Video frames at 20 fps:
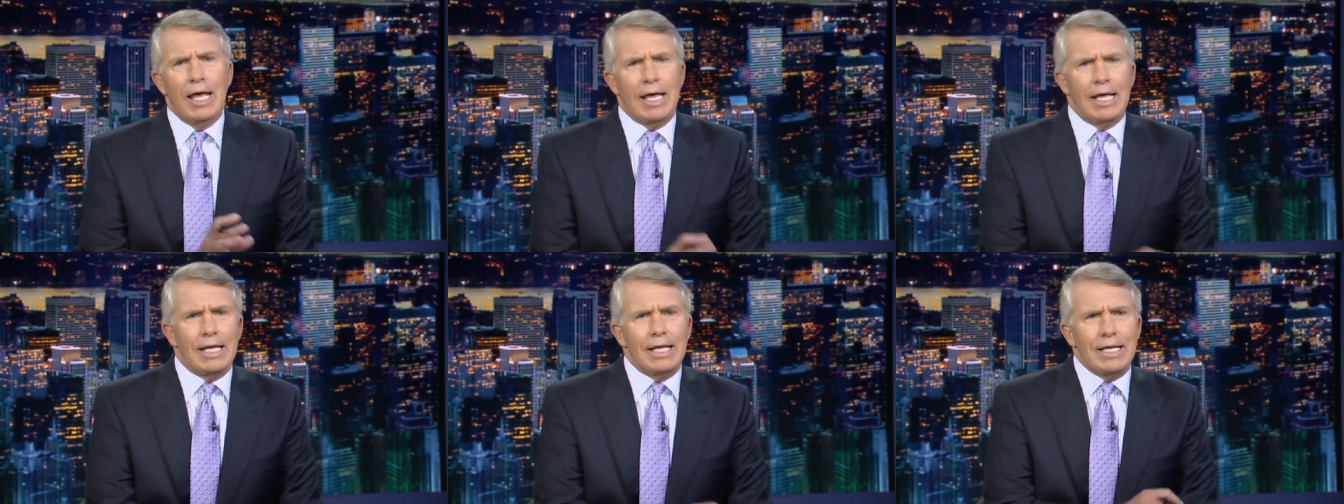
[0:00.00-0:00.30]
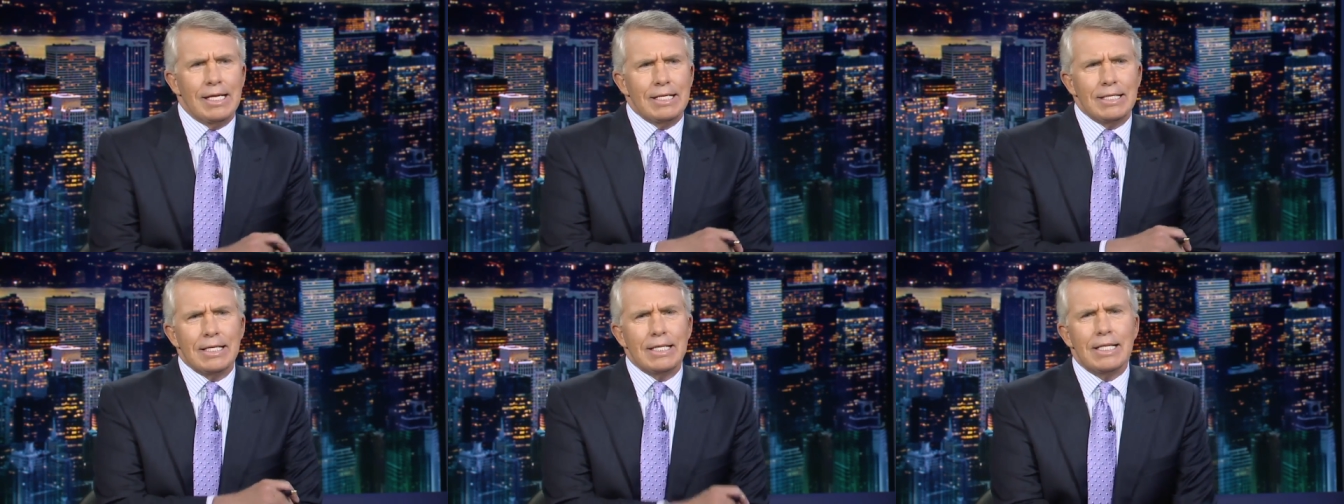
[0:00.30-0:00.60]

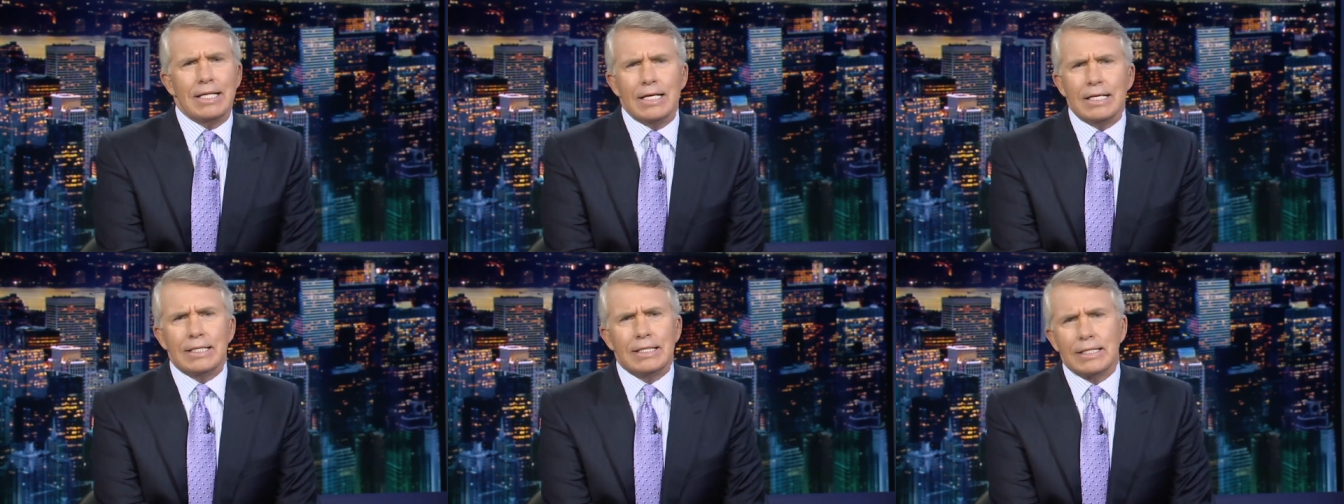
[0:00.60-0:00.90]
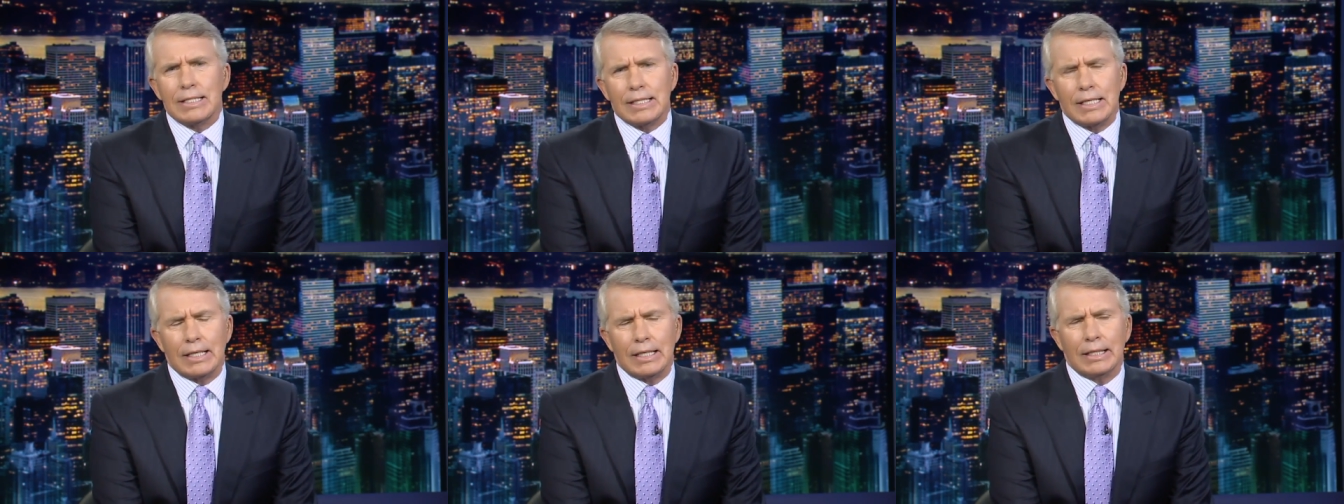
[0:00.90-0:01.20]
isn't
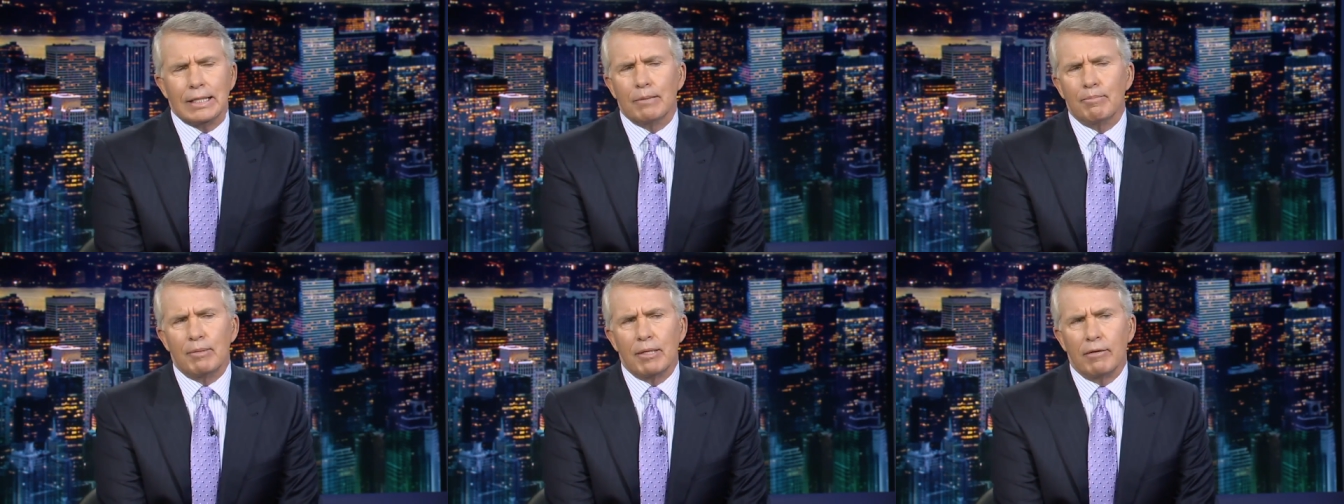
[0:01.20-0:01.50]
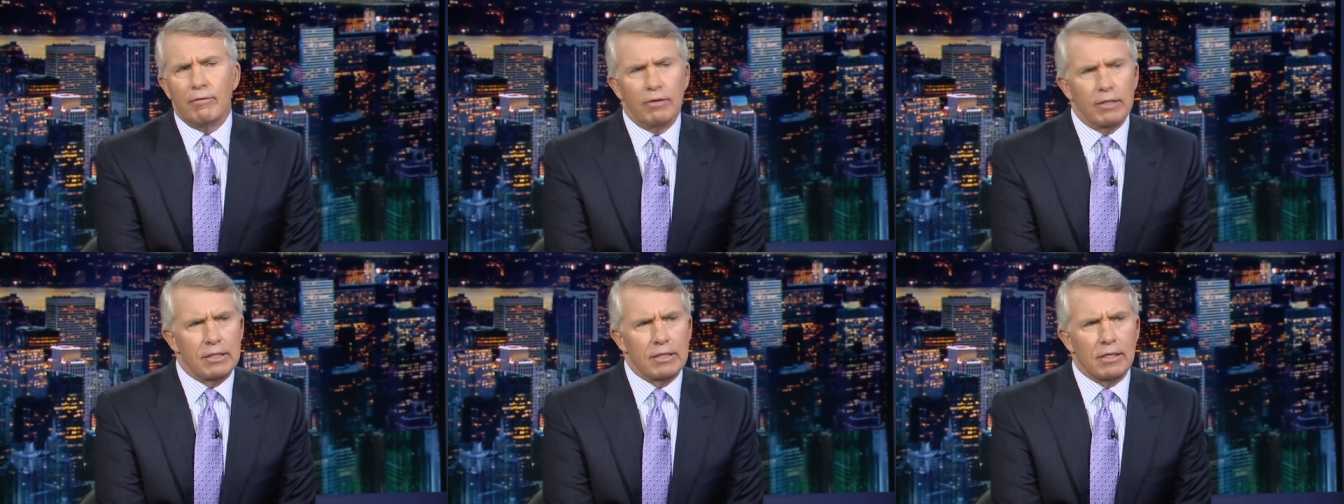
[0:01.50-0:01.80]
this a
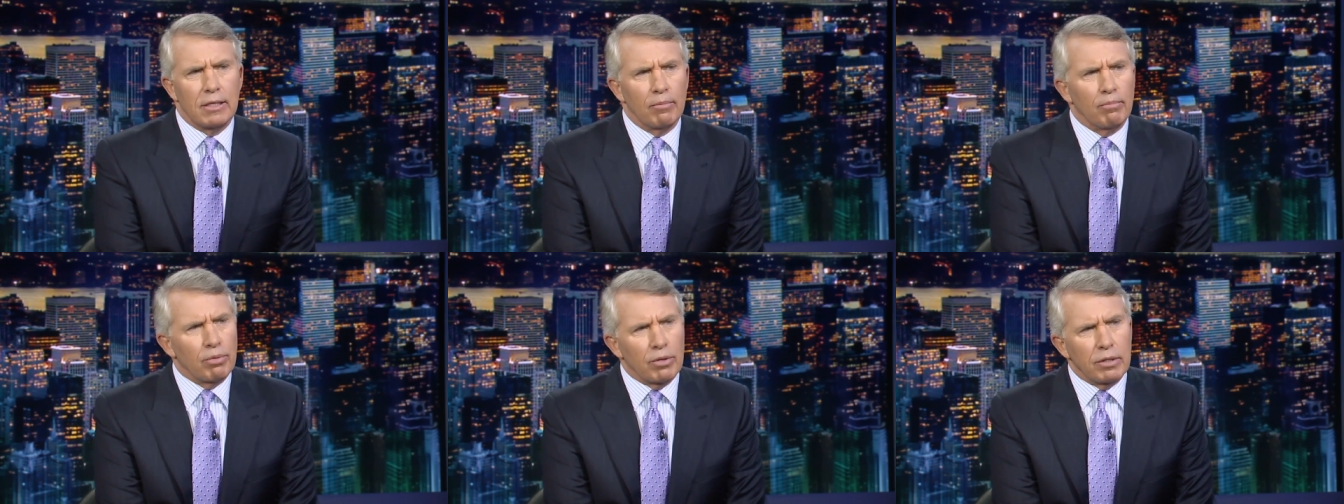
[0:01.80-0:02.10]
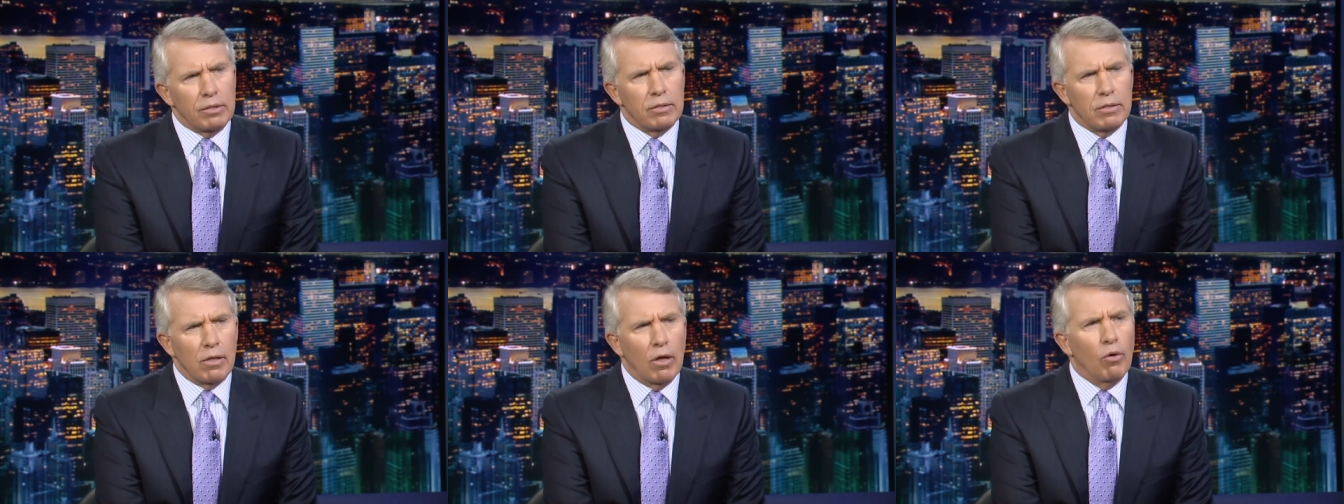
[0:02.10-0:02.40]
bit of a
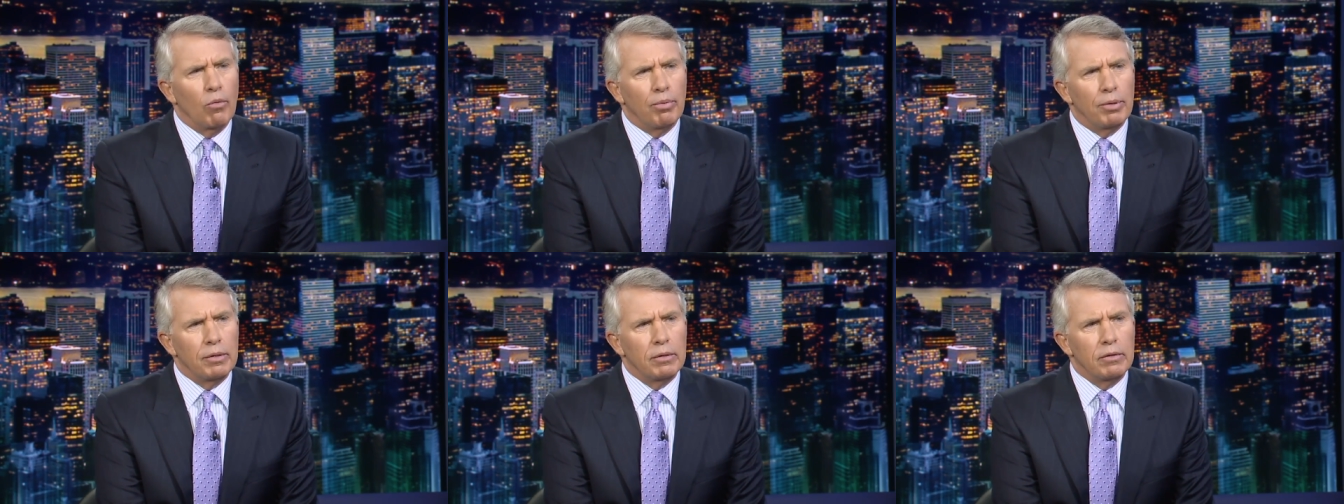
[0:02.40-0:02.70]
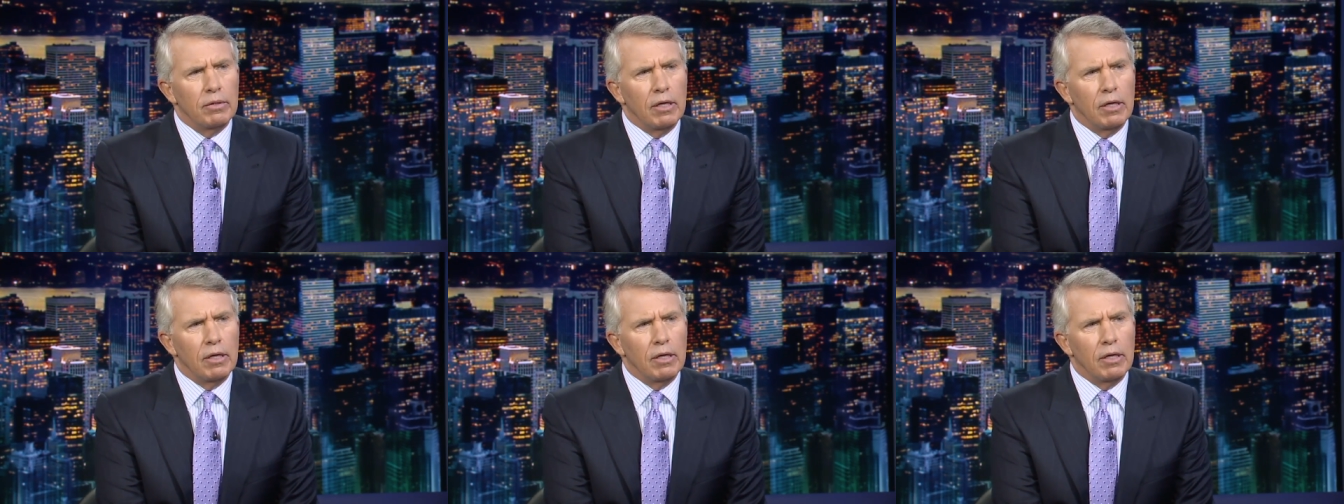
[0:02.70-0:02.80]
slippery slope?